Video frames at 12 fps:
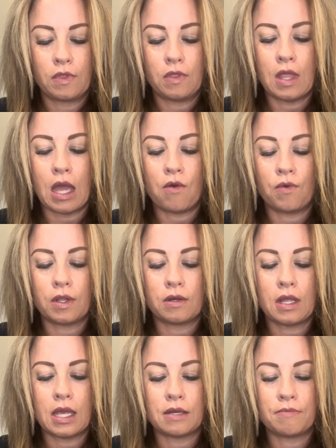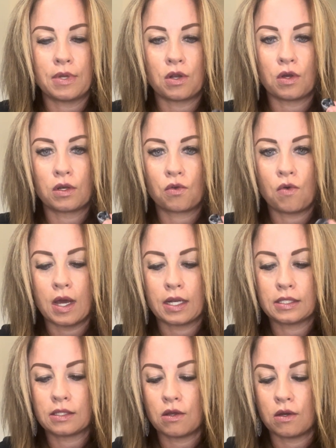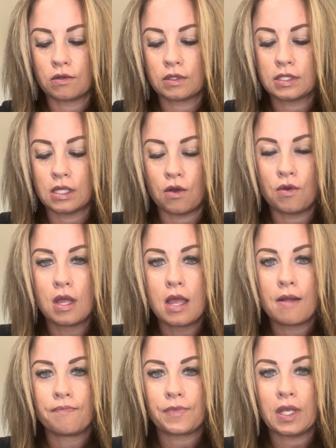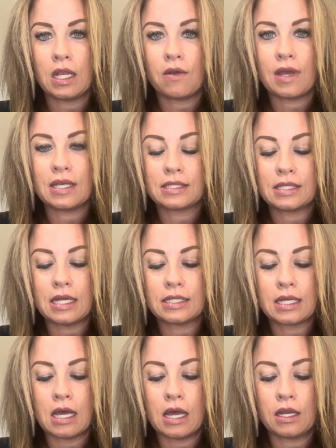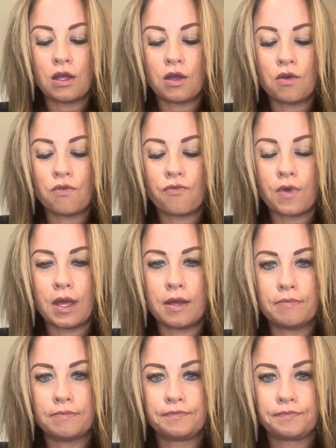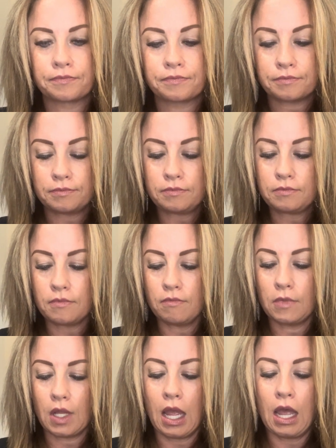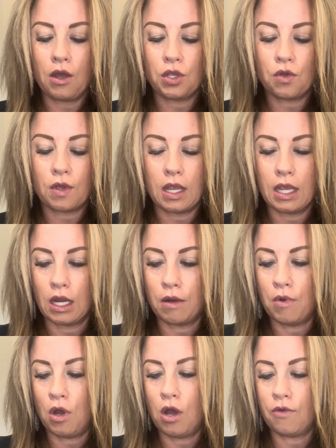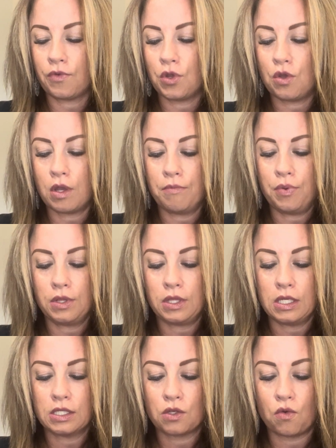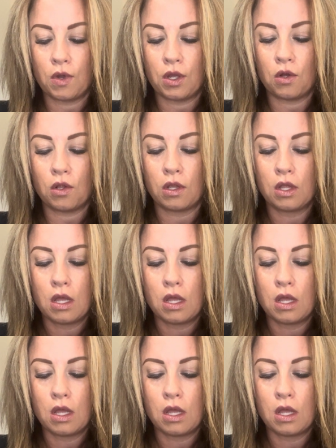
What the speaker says: that one hadn't been on quite as long. So anyways, that's kind of how you can get them off, or you can put this oil